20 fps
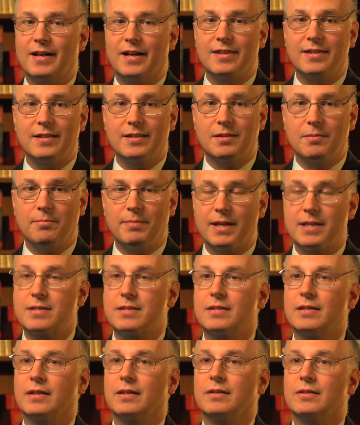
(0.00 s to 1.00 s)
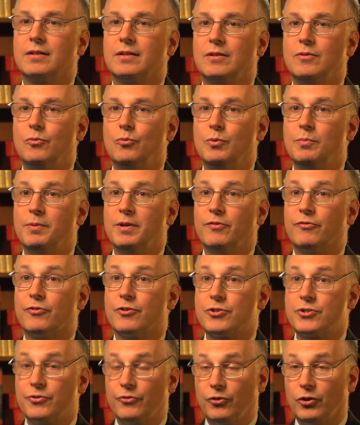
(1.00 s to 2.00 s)
I think the best thing would be,
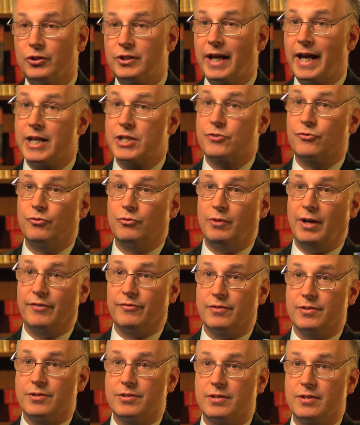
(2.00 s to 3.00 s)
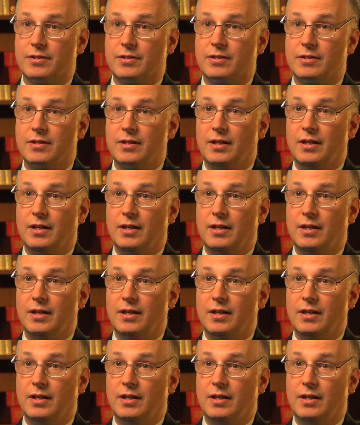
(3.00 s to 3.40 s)
first of all, to ask for references